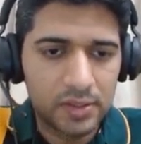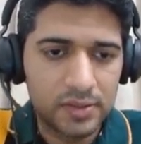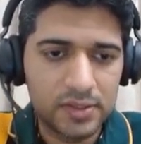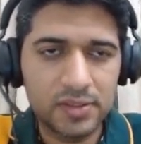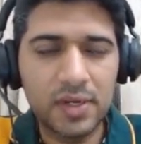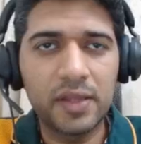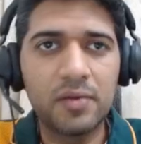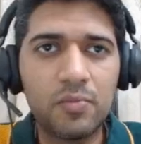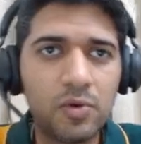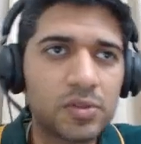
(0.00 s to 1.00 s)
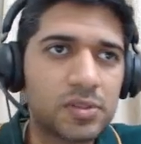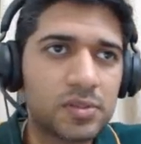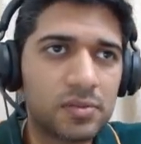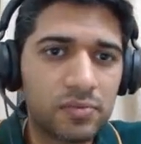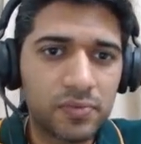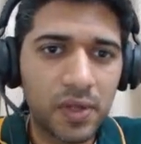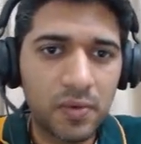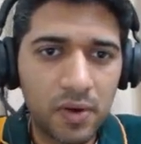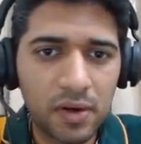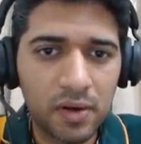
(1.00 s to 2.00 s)
This is like the most
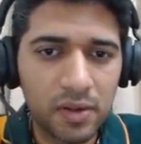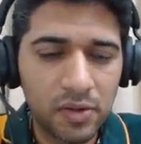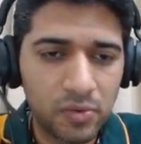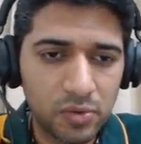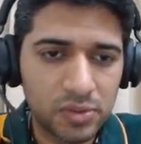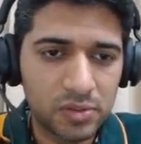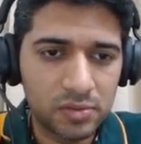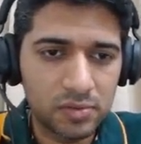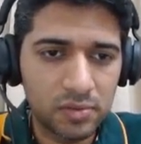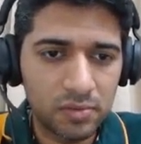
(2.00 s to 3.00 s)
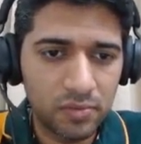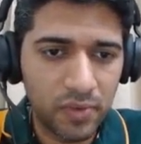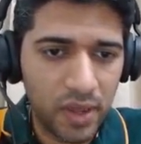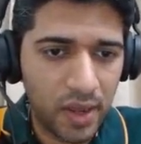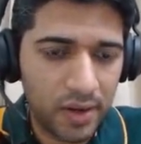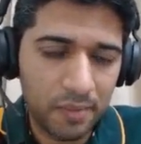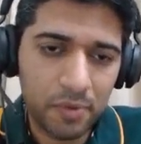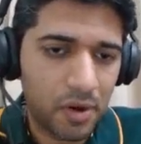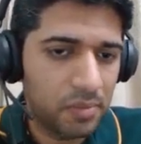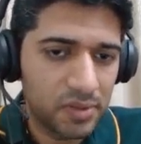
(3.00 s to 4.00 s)
frequently used way, and
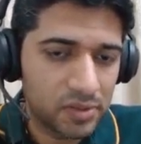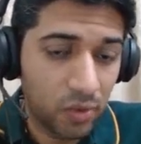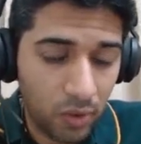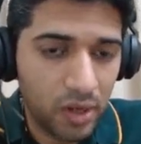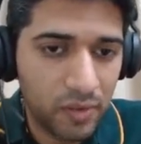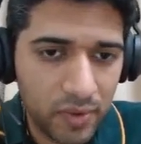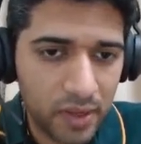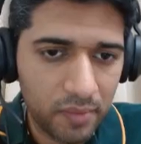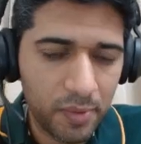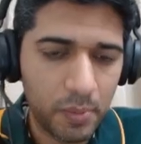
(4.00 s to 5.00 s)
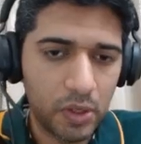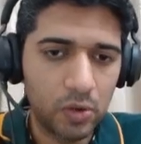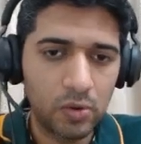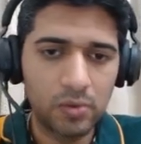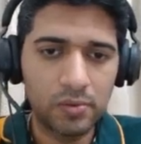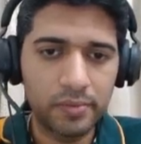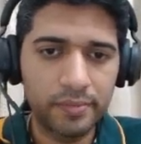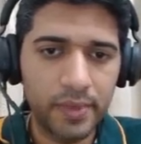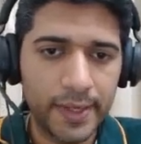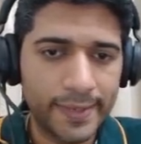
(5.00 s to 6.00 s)
probably this is the only way people know.
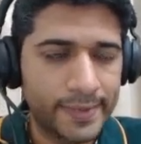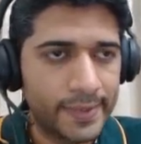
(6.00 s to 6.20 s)
Yeah,